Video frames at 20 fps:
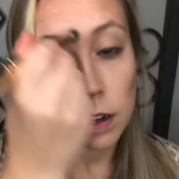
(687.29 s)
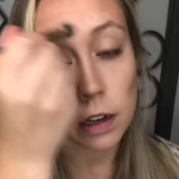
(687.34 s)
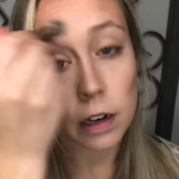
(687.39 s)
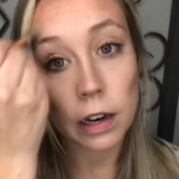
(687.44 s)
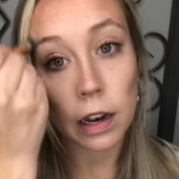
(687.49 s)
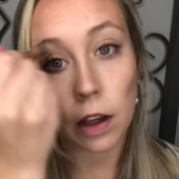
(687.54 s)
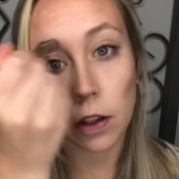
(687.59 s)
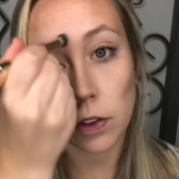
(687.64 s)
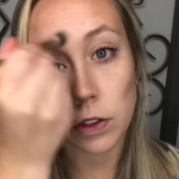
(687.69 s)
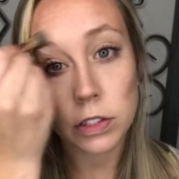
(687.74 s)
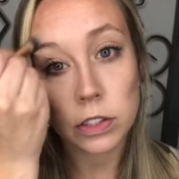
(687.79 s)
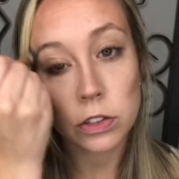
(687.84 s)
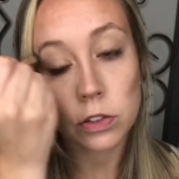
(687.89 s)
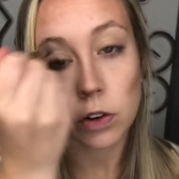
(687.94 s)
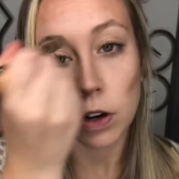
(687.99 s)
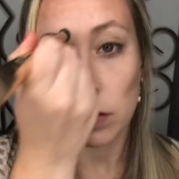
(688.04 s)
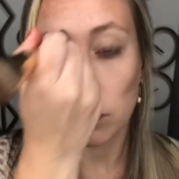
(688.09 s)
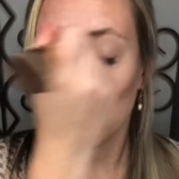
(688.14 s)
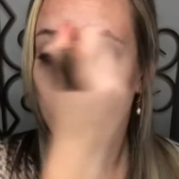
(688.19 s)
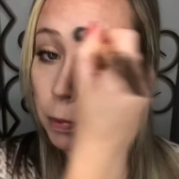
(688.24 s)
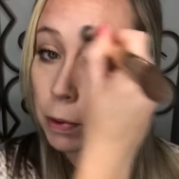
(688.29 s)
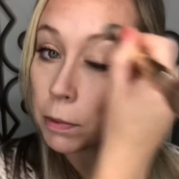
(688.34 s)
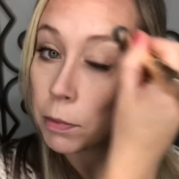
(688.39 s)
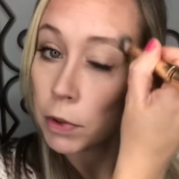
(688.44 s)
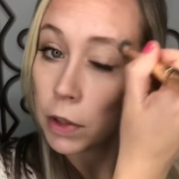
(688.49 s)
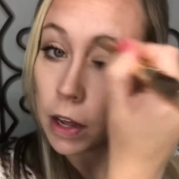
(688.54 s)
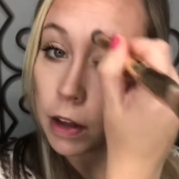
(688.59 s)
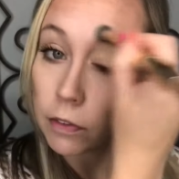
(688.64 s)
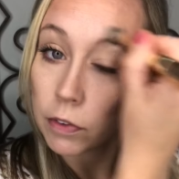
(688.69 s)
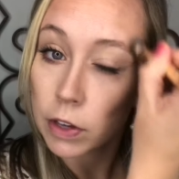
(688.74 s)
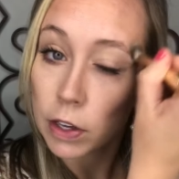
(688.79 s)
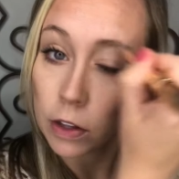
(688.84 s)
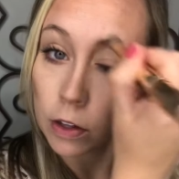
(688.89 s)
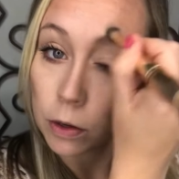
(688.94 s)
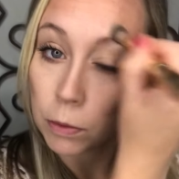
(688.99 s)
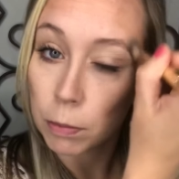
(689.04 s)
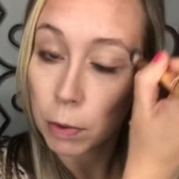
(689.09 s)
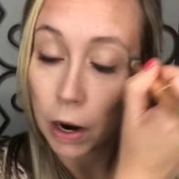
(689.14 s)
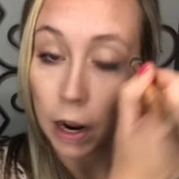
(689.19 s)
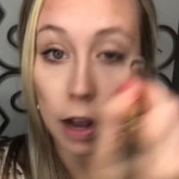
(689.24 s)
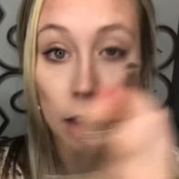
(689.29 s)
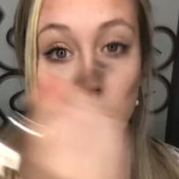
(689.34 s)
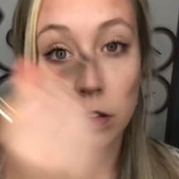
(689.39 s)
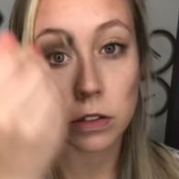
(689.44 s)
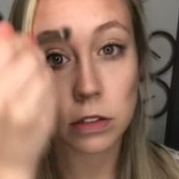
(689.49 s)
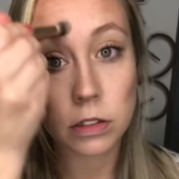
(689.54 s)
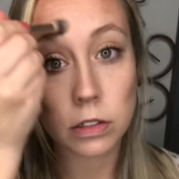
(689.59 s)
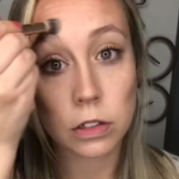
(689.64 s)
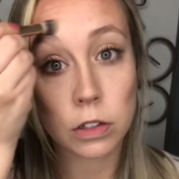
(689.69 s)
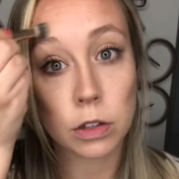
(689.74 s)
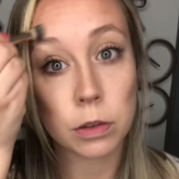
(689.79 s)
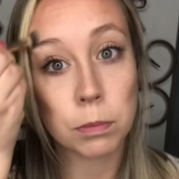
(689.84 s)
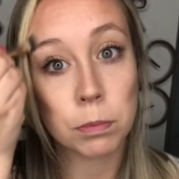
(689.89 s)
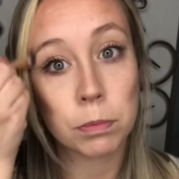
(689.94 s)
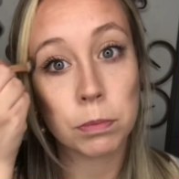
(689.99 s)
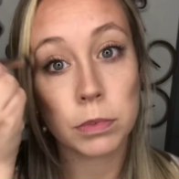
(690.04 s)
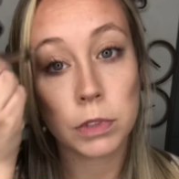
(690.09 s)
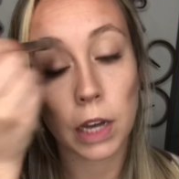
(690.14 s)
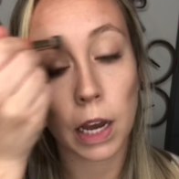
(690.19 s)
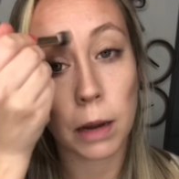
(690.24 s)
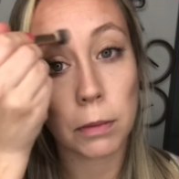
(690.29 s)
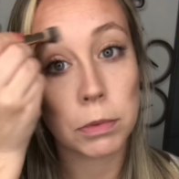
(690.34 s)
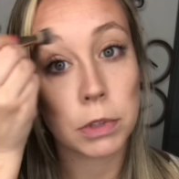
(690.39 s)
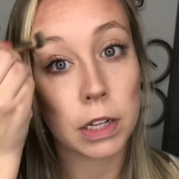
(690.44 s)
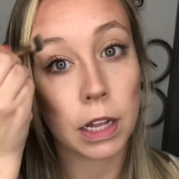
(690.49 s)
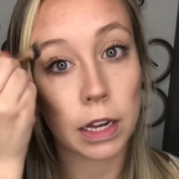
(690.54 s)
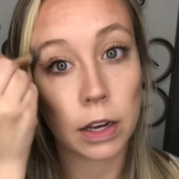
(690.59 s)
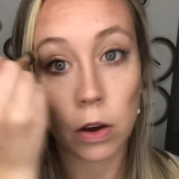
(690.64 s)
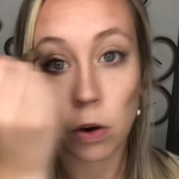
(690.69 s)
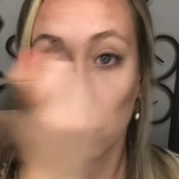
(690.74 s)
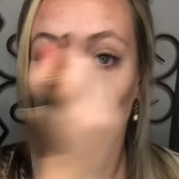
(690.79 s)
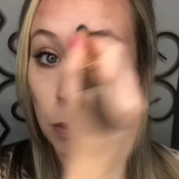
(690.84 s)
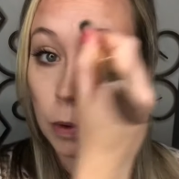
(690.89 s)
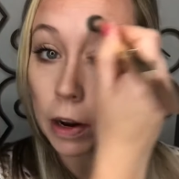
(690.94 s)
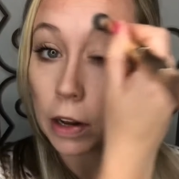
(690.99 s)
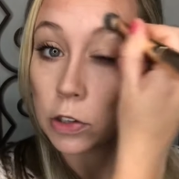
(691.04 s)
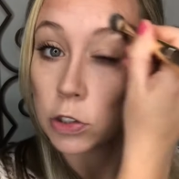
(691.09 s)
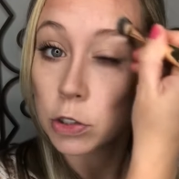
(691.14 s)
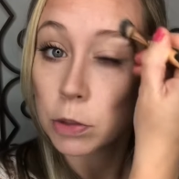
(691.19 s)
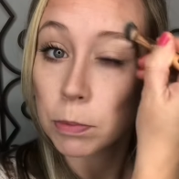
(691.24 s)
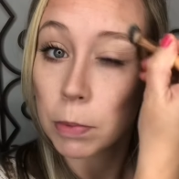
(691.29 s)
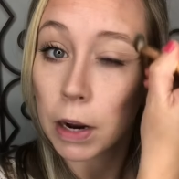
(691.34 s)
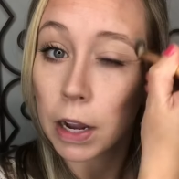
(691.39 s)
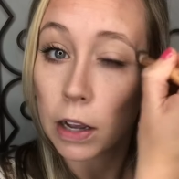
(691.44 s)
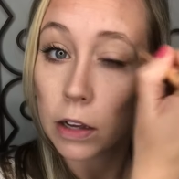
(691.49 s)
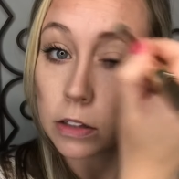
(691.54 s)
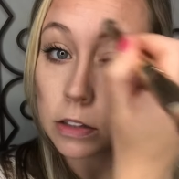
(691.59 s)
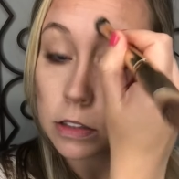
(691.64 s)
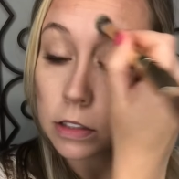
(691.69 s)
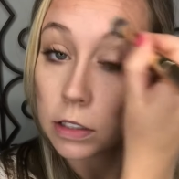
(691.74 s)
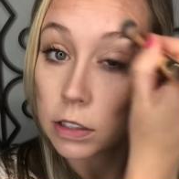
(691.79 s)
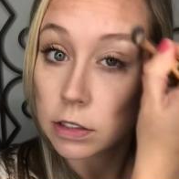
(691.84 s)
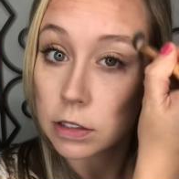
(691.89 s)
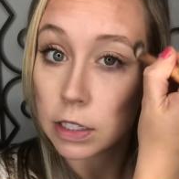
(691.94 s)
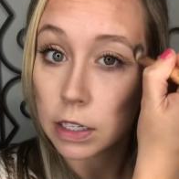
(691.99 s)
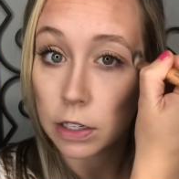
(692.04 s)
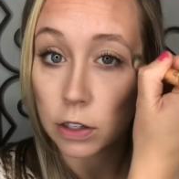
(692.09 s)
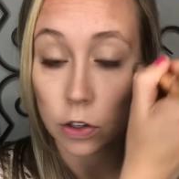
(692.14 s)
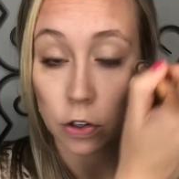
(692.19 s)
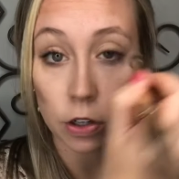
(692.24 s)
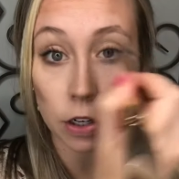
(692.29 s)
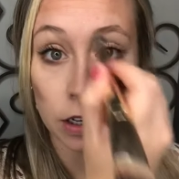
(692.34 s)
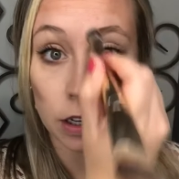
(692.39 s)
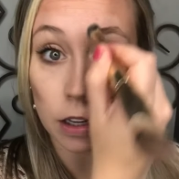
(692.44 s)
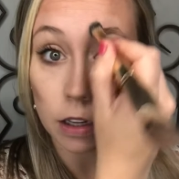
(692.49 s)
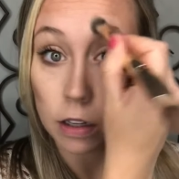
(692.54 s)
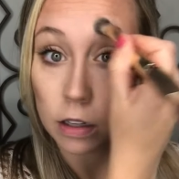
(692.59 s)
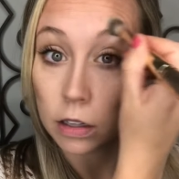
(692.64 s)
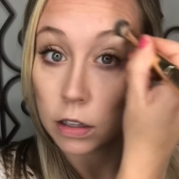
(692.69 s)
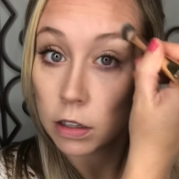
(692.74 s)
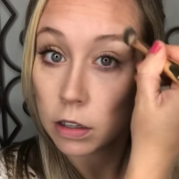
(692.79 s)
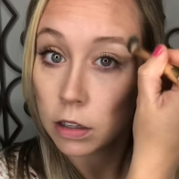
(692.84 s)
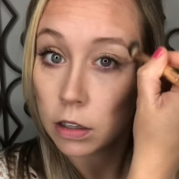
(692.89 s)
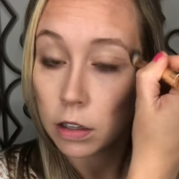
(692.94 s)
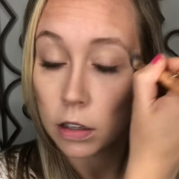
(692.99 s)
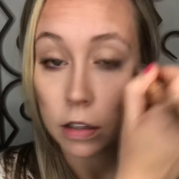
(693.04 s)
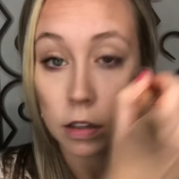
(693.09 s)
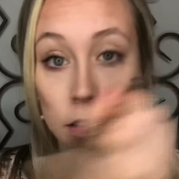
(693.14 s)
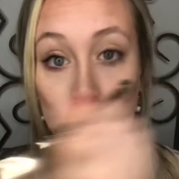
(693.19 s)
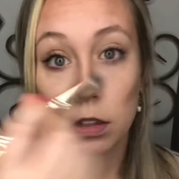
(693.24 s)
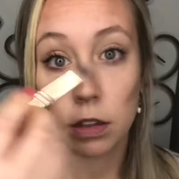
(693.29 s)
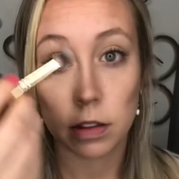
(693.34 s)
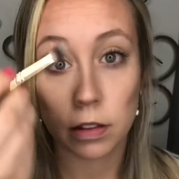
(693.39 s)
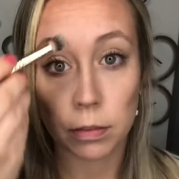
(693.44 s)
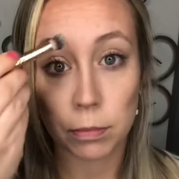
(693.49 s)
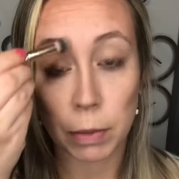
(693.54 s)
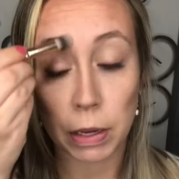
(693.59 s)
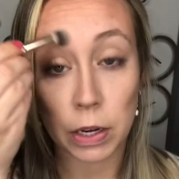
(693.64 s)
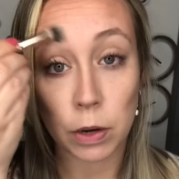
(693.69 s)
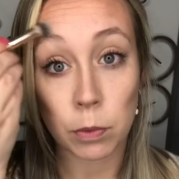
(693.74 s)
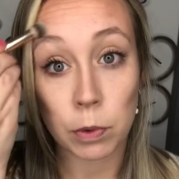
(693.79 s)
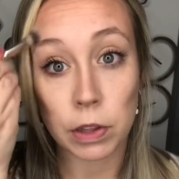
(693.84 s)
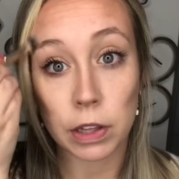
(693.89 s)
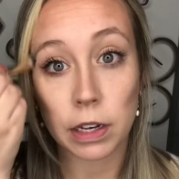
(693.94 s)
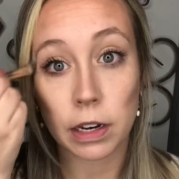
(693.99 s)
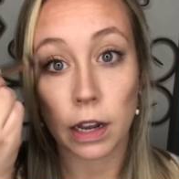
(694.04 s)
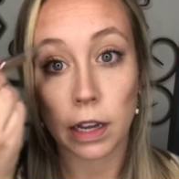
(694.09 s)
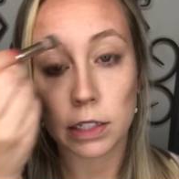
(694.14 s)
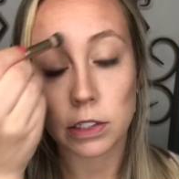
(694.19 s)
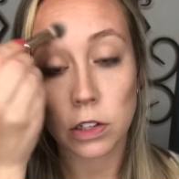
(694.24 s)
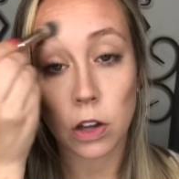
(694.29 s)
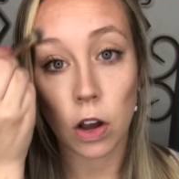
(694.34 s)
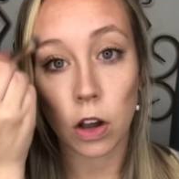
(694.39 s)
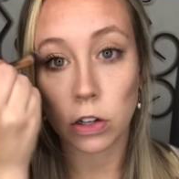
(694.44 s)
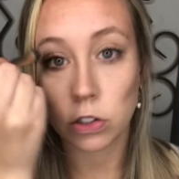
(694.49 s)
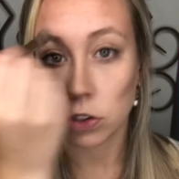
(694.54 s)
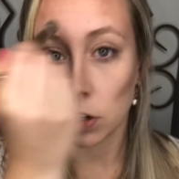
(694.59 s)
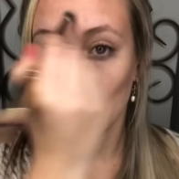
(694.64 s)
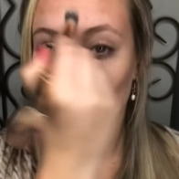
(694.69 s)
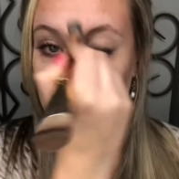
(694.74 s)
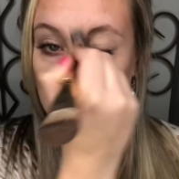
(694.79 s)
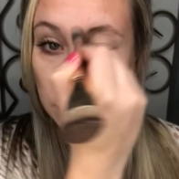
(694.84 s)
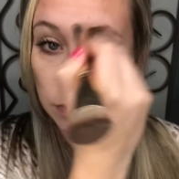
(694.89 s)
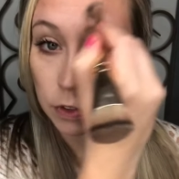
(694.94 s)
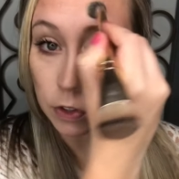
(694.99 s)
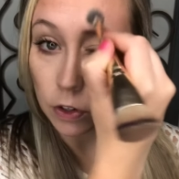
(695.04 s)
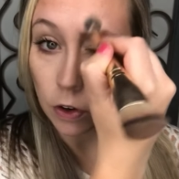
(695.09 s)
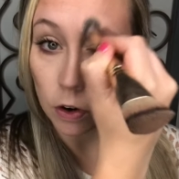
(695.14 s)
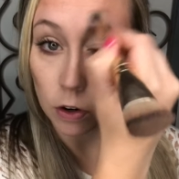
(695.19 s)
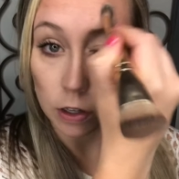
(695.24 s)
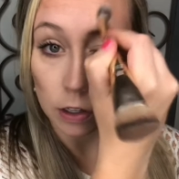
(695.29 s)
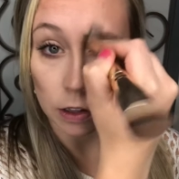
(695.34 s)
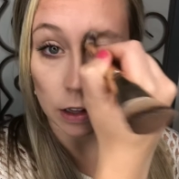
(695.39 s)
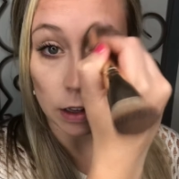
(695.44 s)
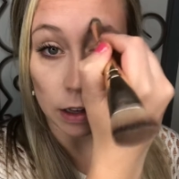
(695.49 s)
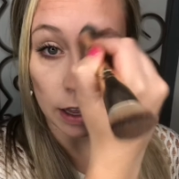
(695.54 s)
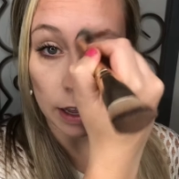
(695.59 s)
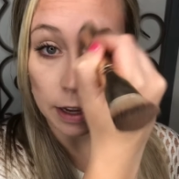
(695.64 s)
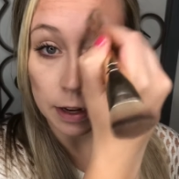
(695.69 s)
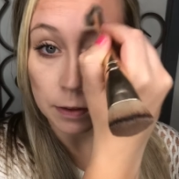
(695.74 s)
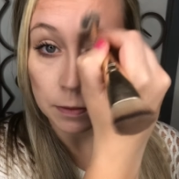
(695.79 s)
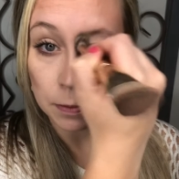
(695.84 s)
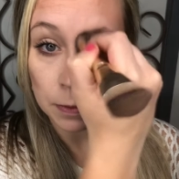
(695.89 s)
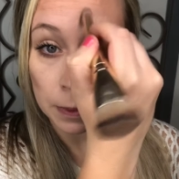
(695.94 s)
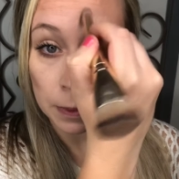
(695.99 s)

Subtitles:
Now this is great for people that have killer brows. It's a good time to like go around your brows because then you're gonna make a really nice contrast of the dark and the light.